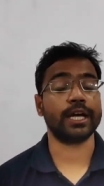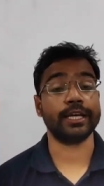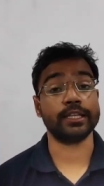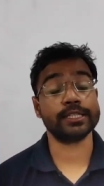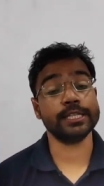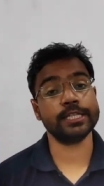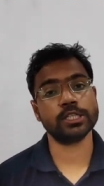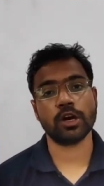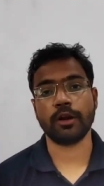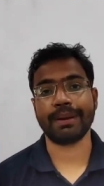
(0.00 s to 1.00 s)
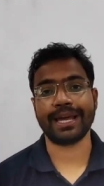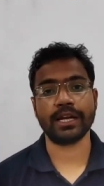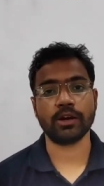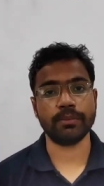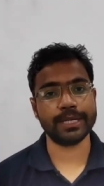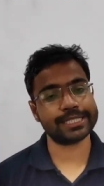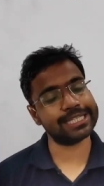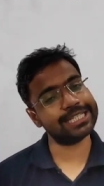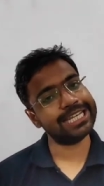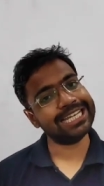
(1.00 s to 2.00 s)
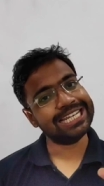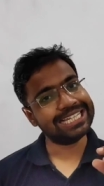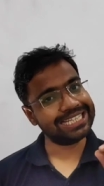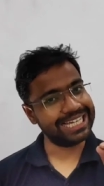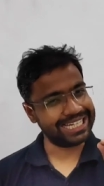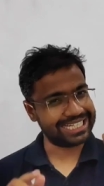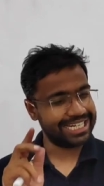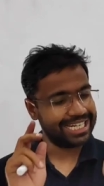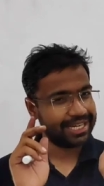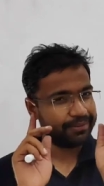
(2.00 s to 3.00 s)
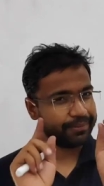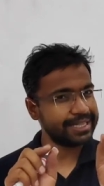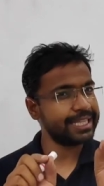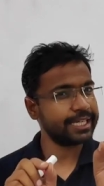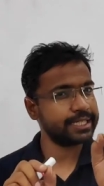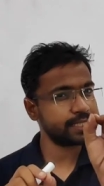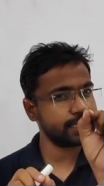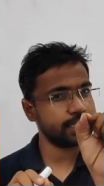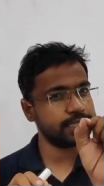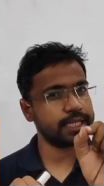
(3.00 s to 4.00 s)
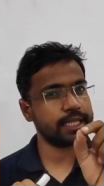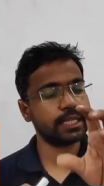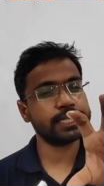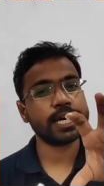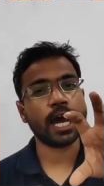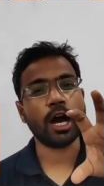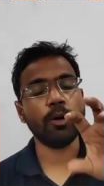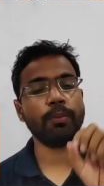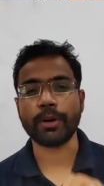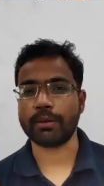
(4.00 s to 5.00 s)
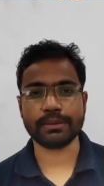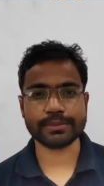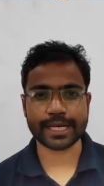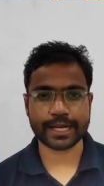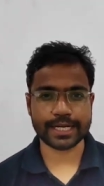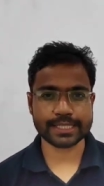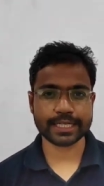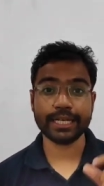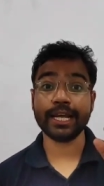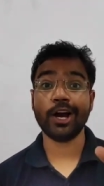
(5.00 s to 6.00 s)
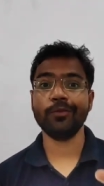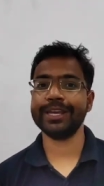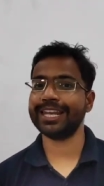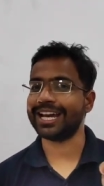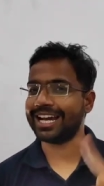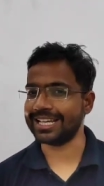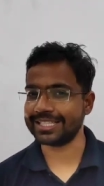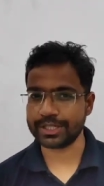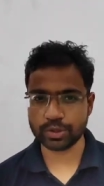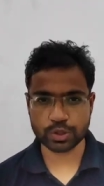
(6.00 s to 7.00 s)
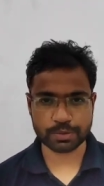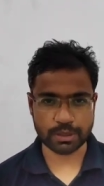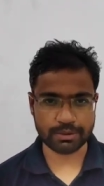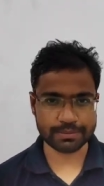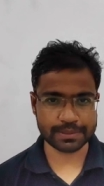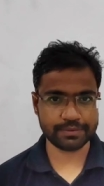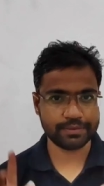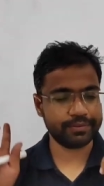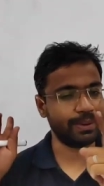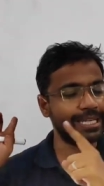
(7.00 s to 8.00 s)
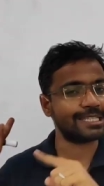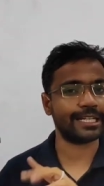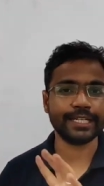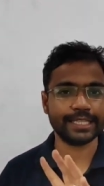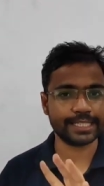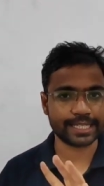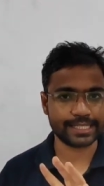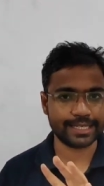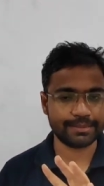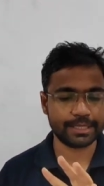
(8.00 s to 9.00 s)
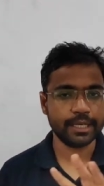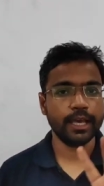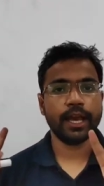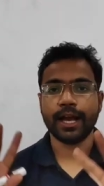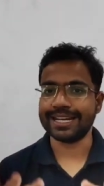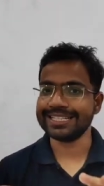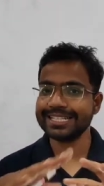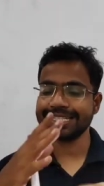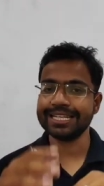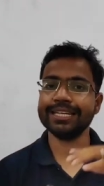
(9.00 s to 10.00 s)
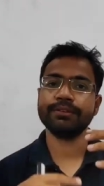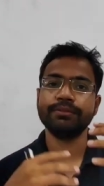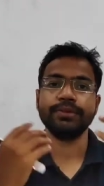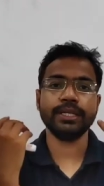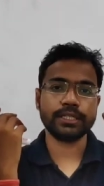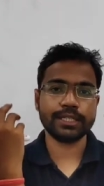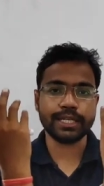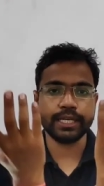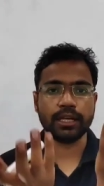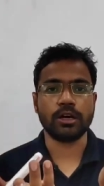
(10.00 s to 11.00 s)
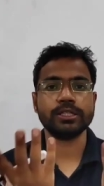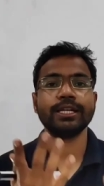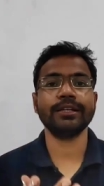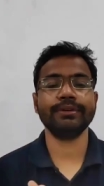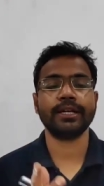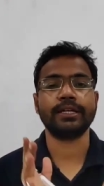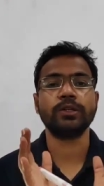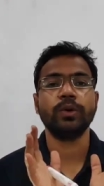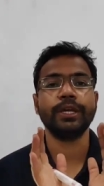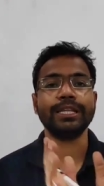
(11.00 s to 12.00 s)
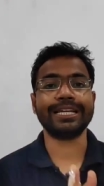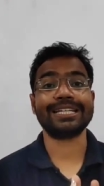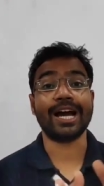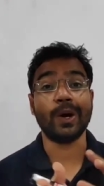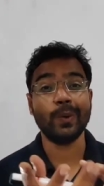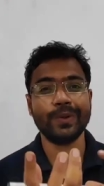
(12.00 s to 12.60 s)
series or parallel combination, then one thing is that how problems are asked and how we can answer those problems by studying this concept. Another is like logically we are going that how